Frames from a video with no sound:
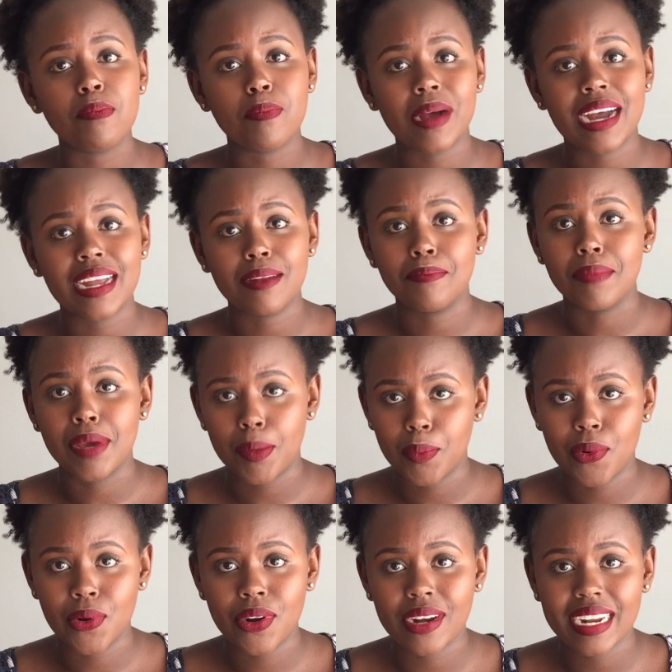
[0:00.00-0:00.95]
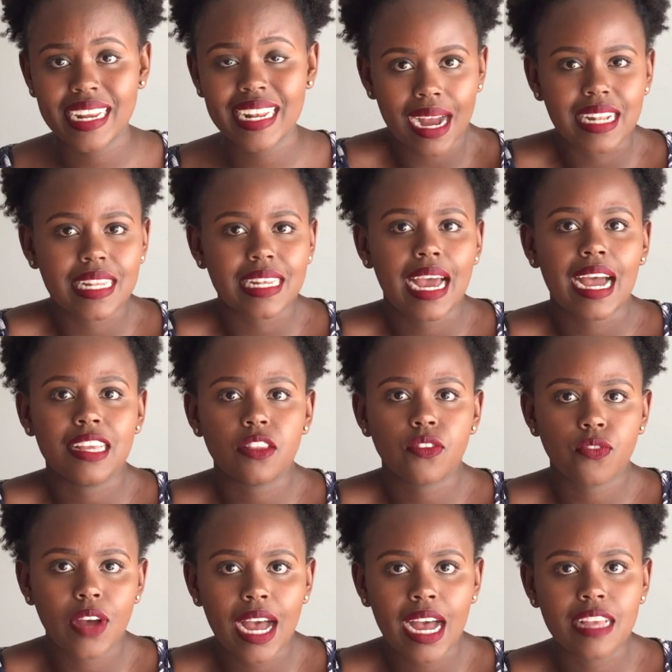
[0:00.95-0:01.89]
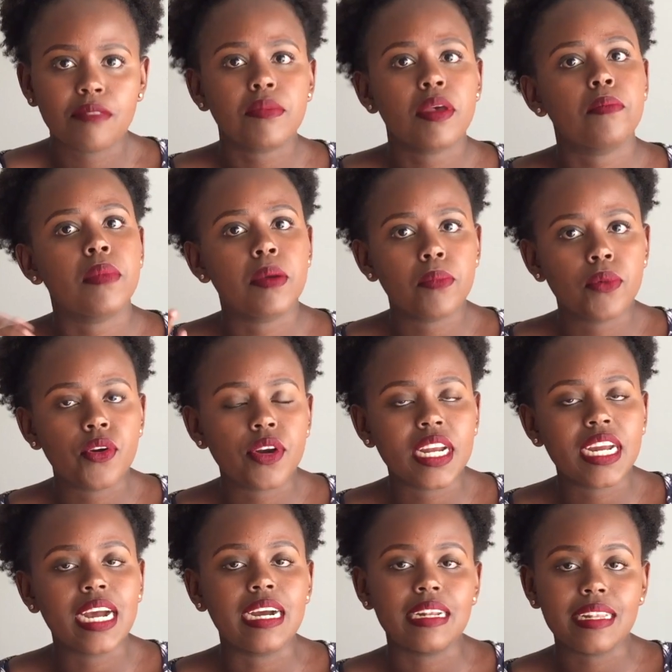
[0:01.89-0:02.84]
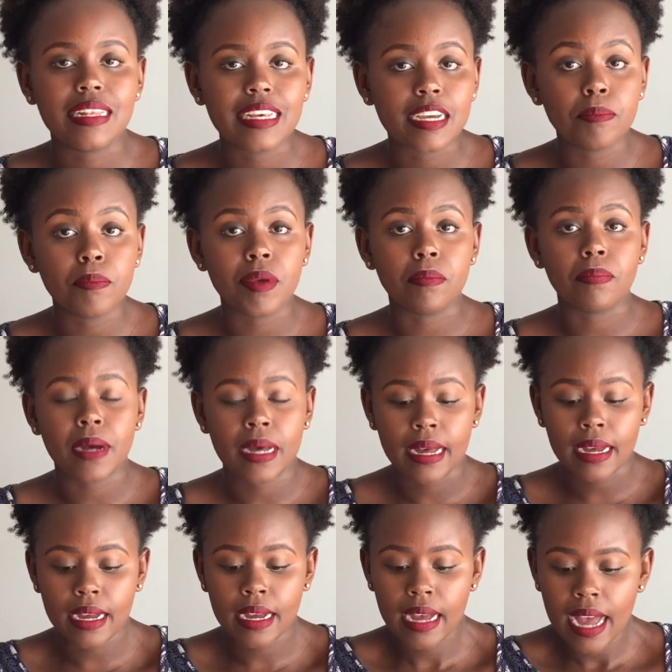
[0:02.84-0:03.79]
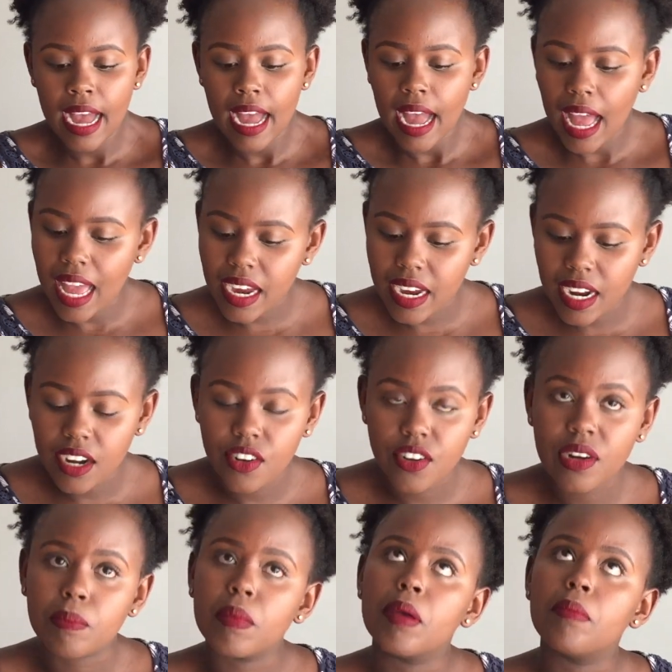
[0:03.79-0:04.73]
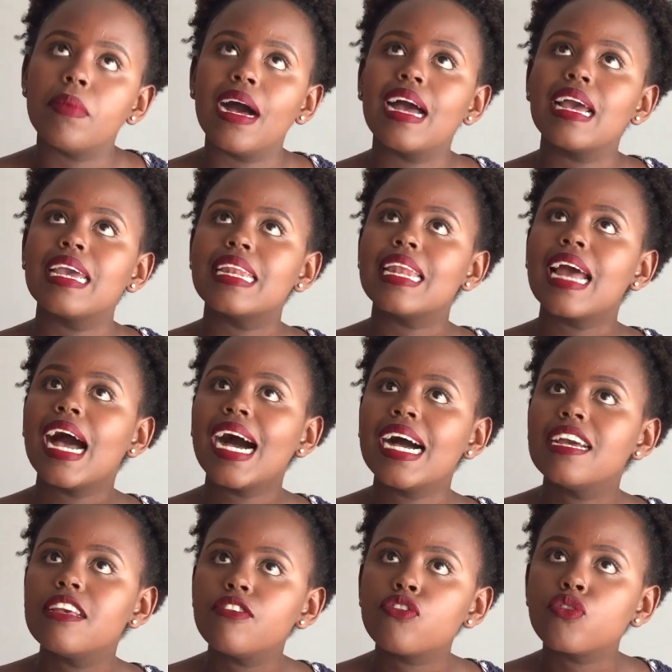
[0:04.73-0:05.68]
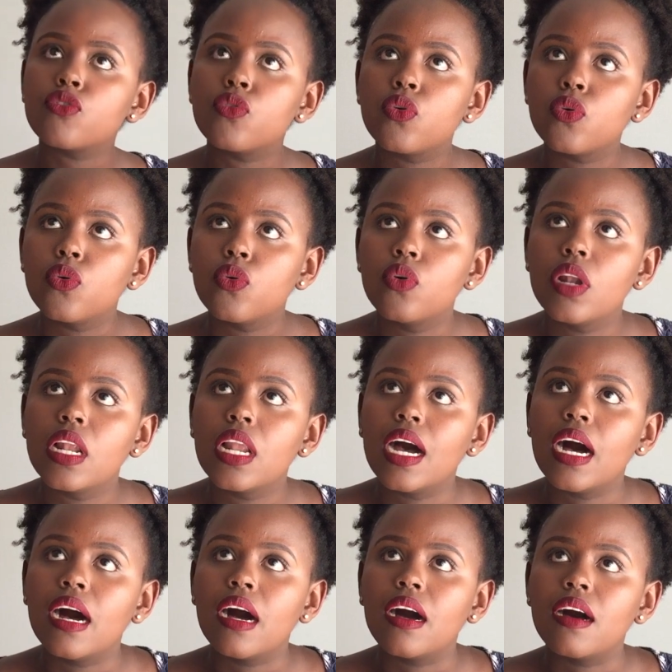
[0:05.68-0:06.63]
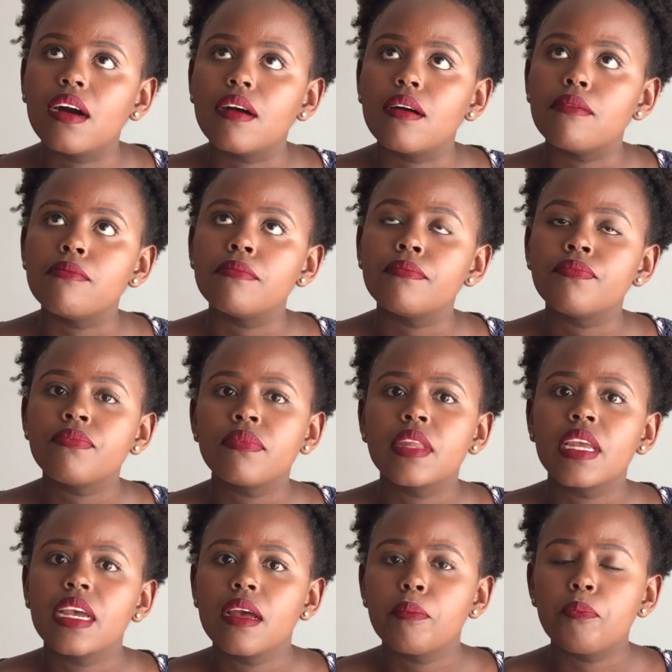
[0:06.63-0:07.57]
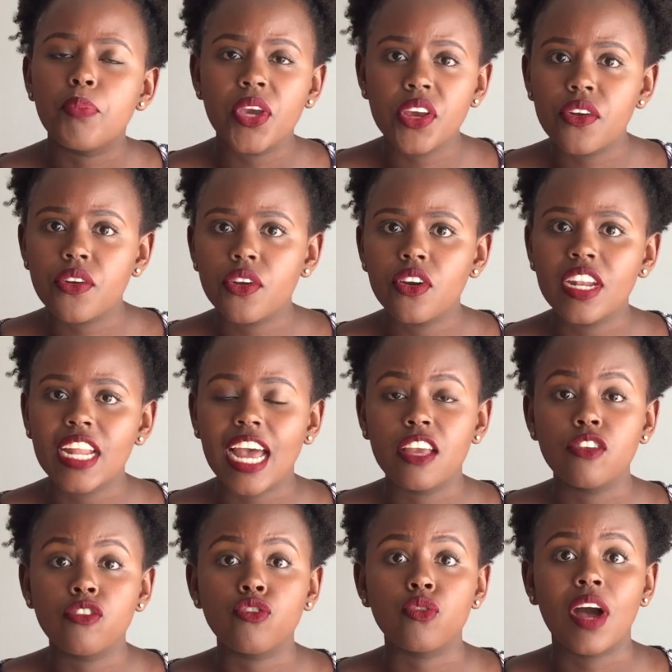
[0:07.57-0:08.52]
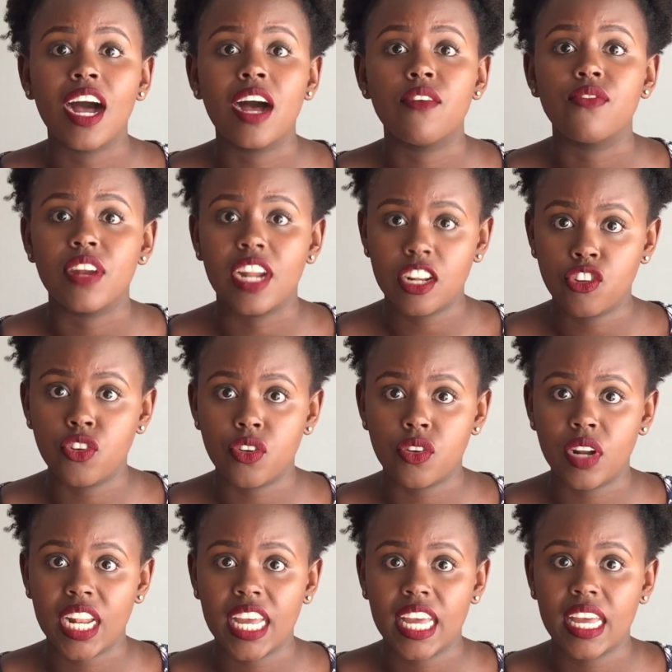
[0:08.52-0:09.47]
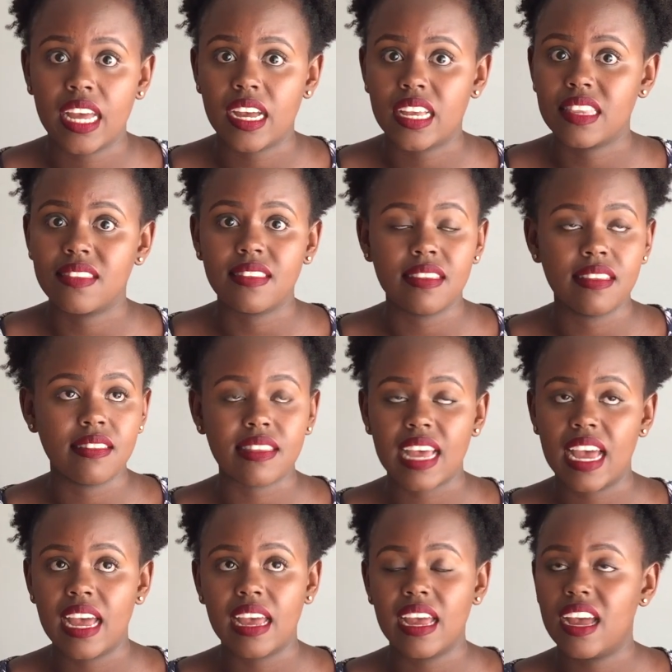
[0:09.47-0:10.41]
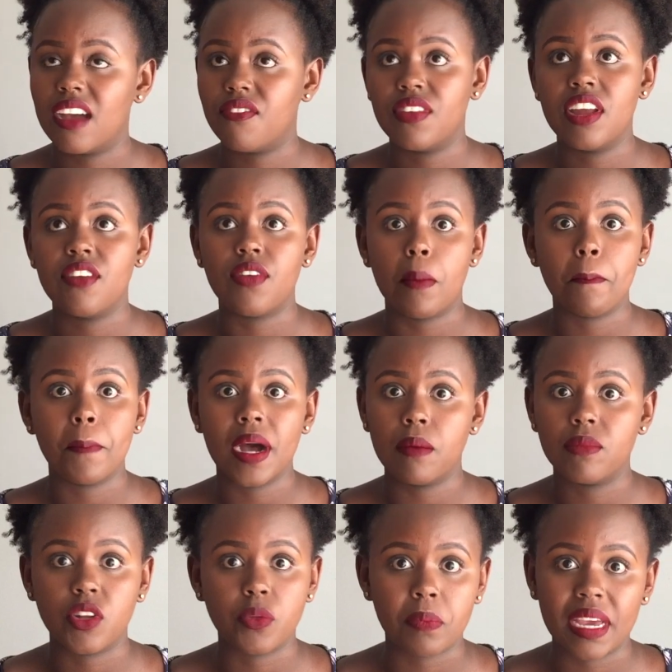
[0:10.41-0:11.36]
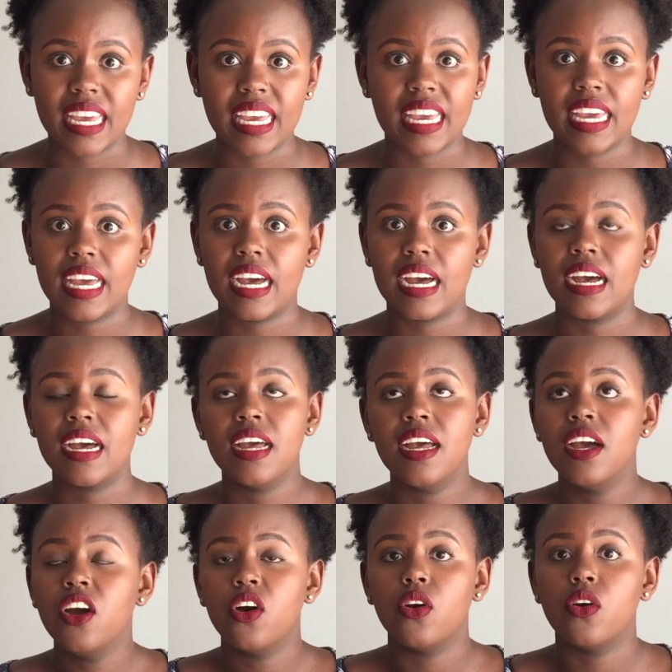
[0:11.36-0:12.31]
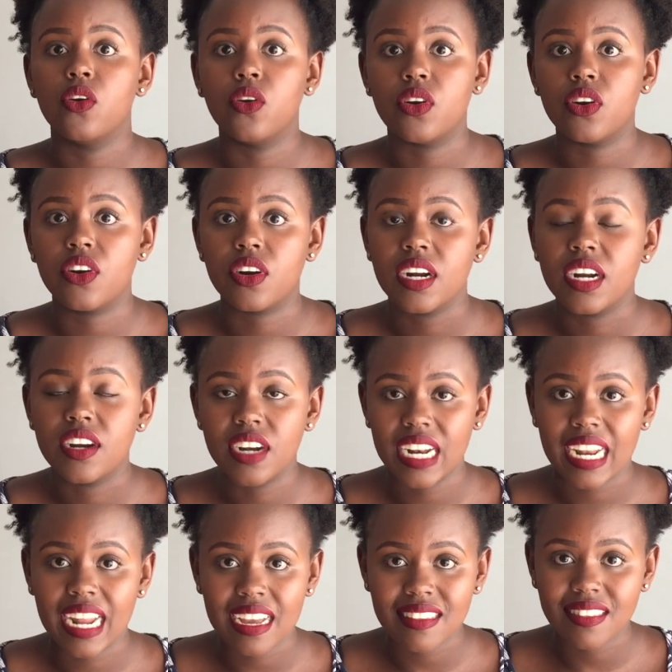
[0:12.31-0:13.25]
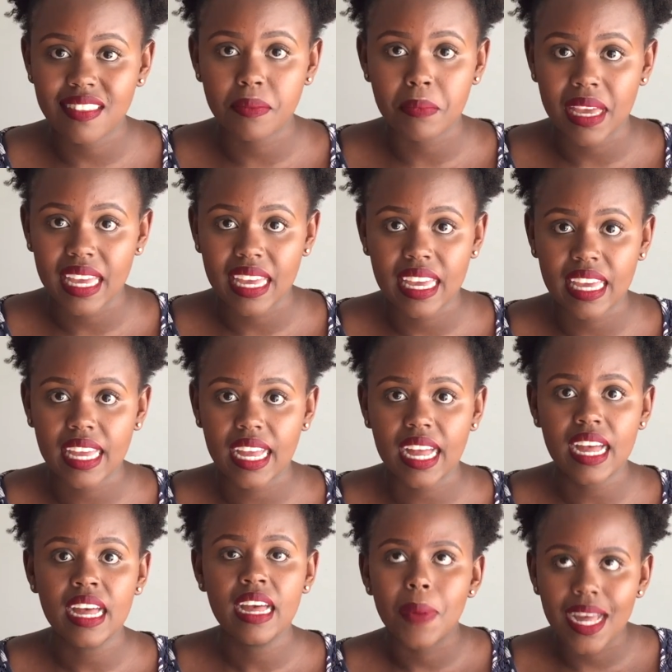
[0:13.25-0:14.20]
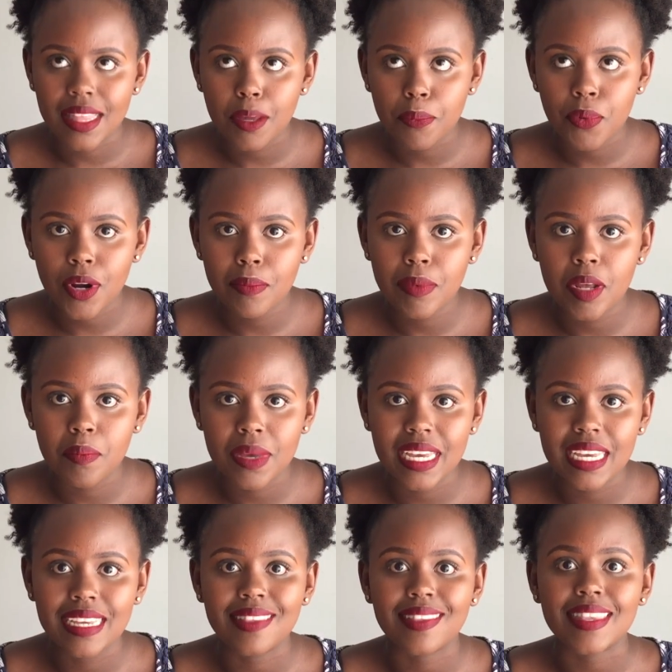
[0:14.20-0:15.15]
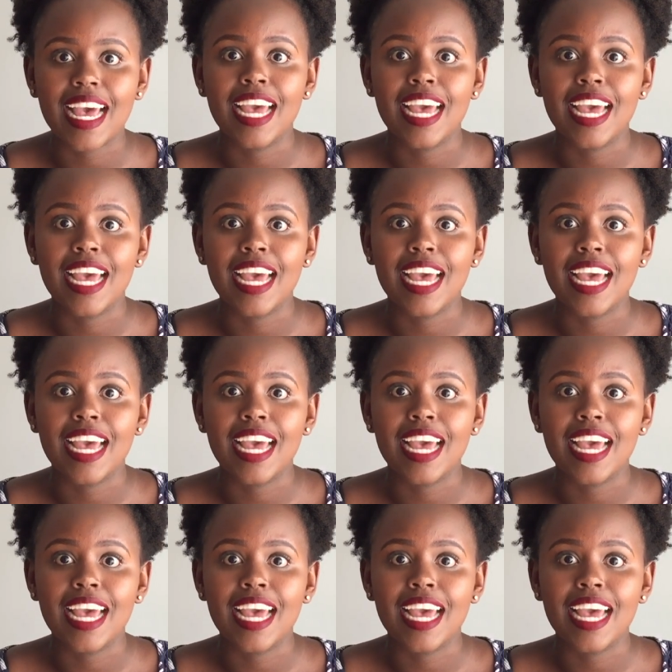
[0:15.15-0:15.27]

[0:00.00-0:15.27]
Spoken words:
bad memory, but as far as my memory can take me back, I can remember in high school period I used to have natural hair since I have never permed my hair or relaxed my hair. But the problem is